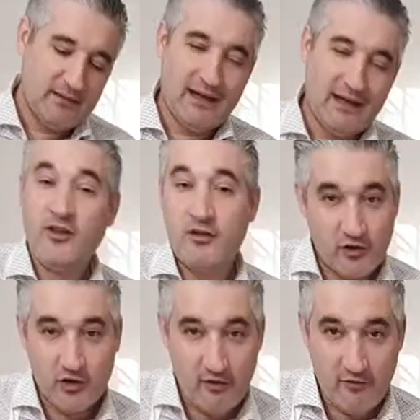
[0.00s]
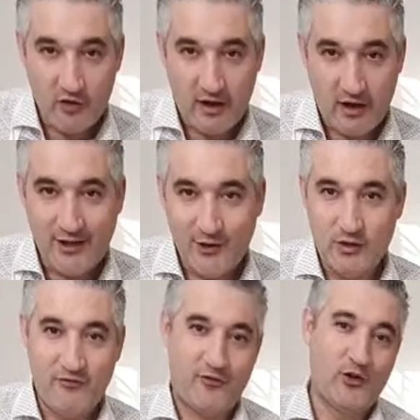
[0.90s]
I'm not in front of you. I can't
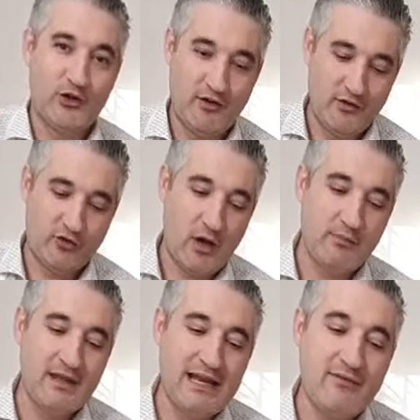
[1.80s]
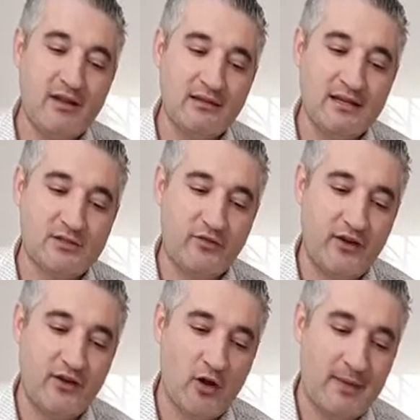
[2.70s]
do this. I'm delivering this to
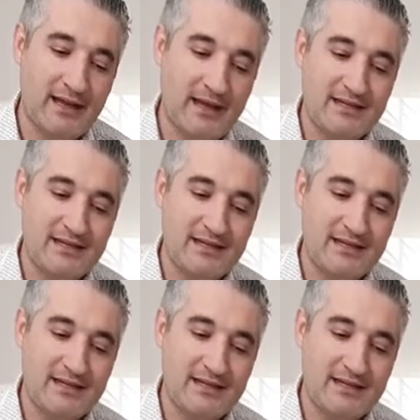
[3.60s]
Filomena.